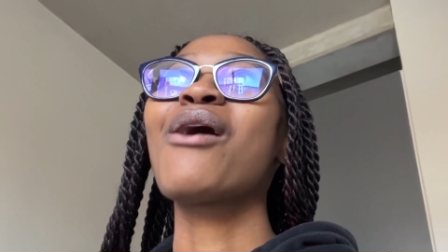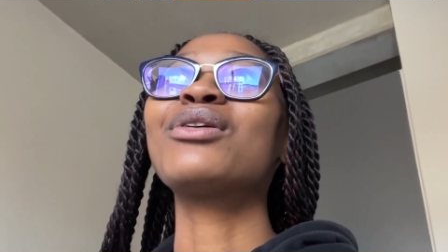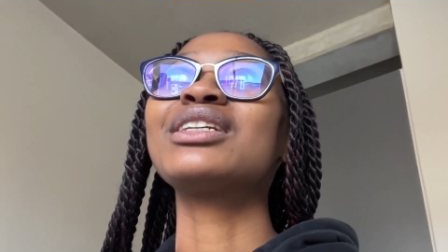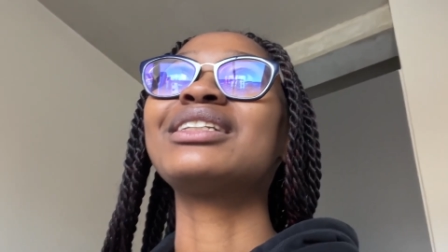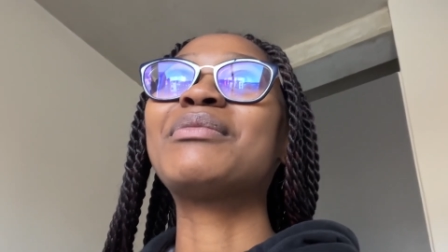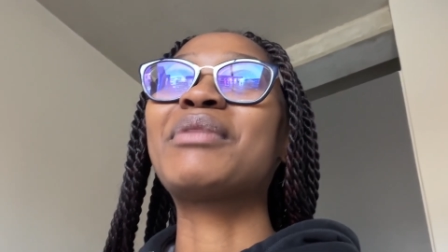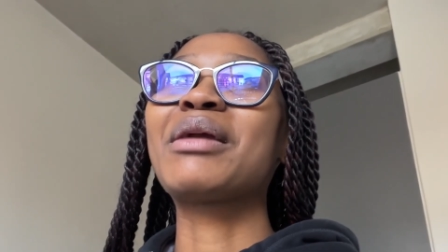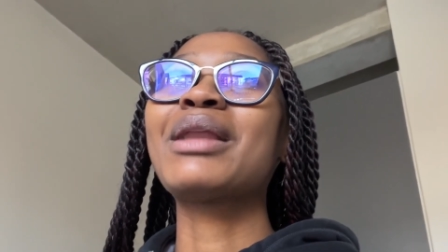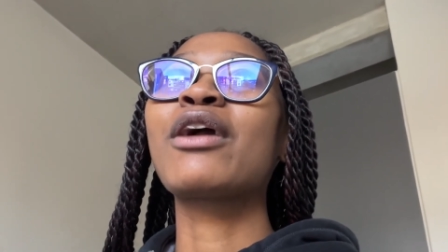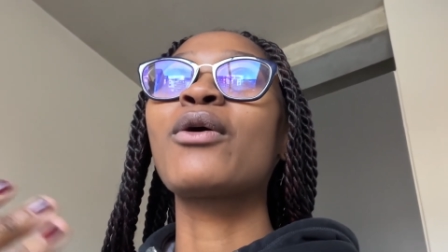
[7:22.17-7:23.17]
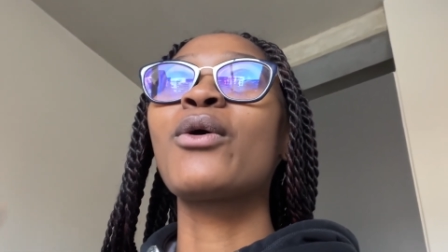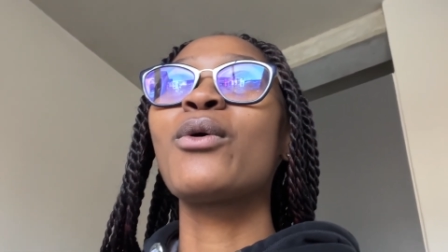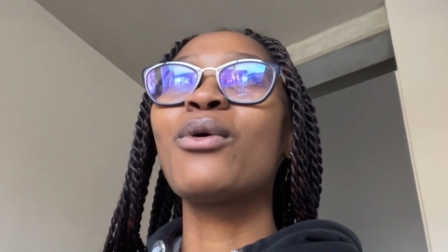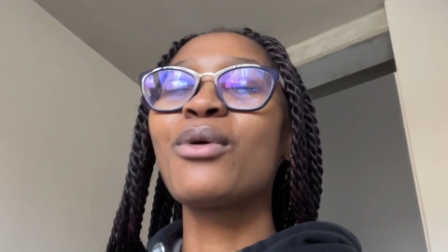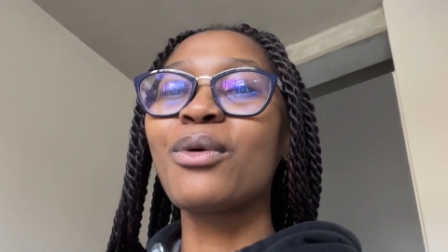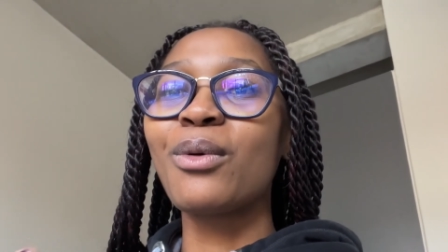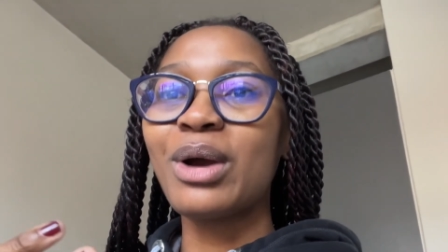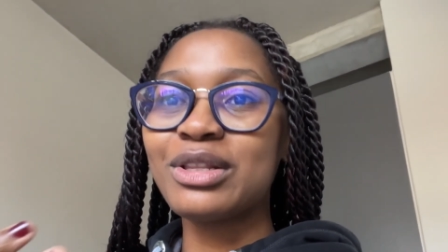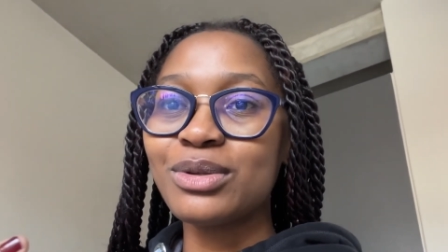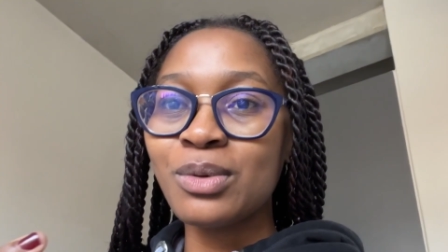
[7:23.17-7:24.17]
is the baby? Like
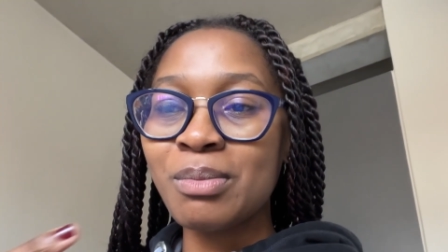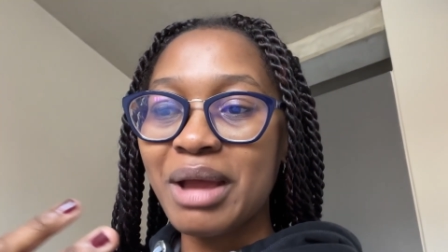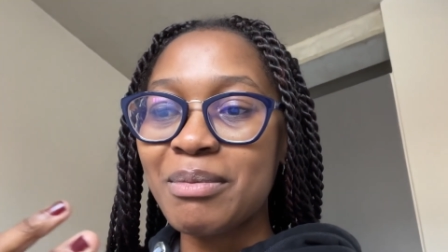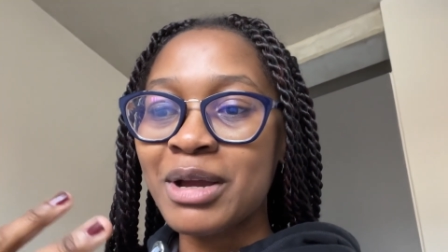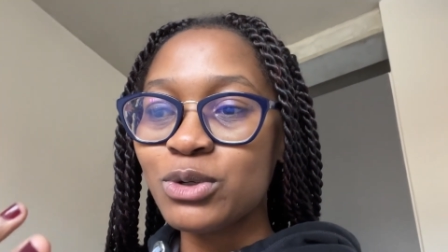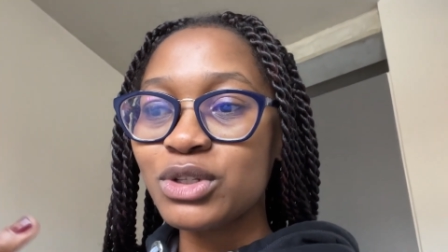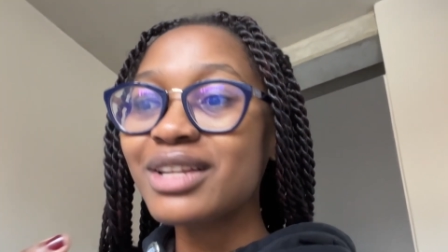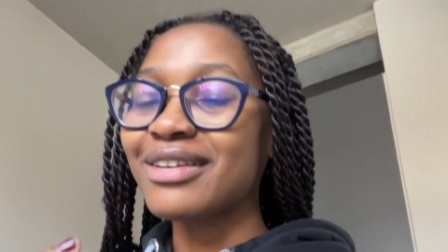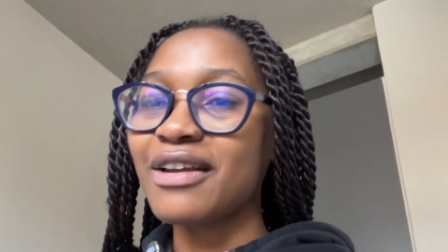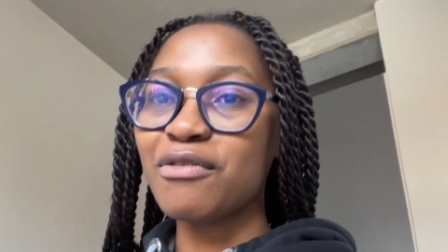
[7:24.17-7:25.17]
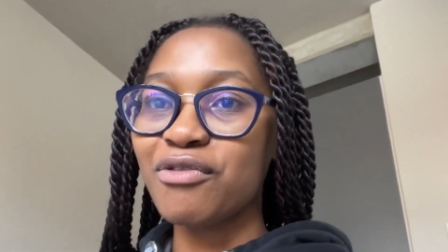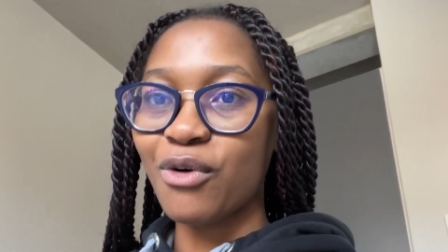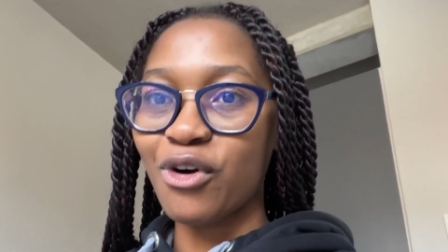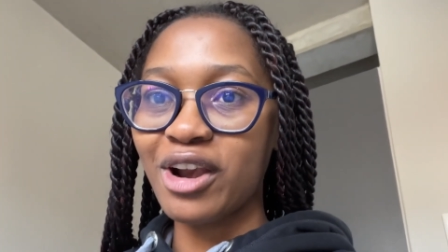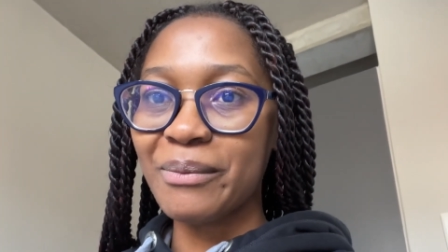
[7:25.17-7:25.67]
when my daughter didn't fall.